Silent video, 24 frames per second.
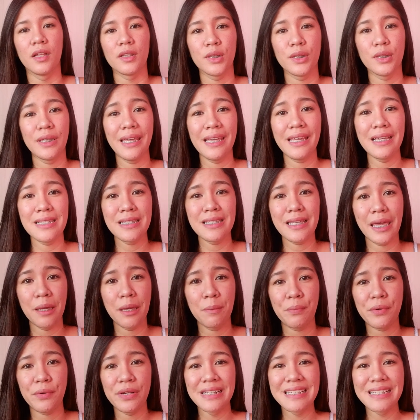Today is
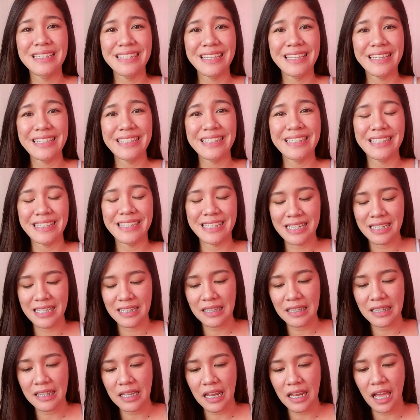April
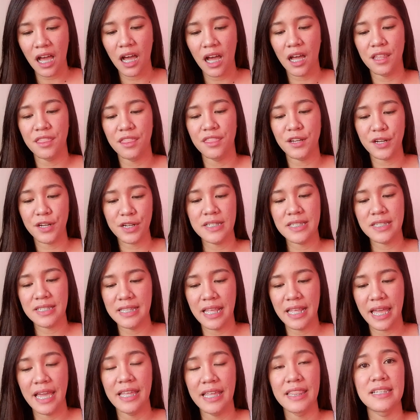16,
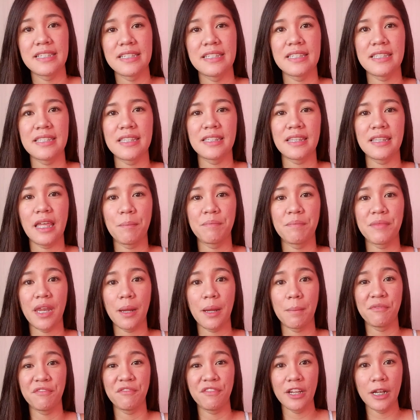Thursday. This is the time that
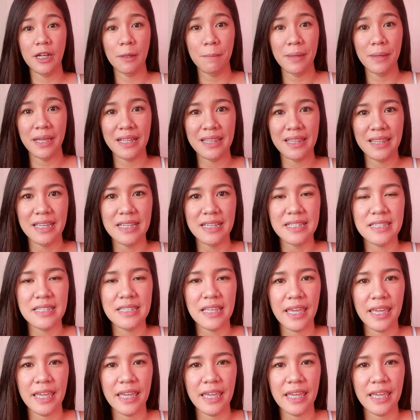I'm filming this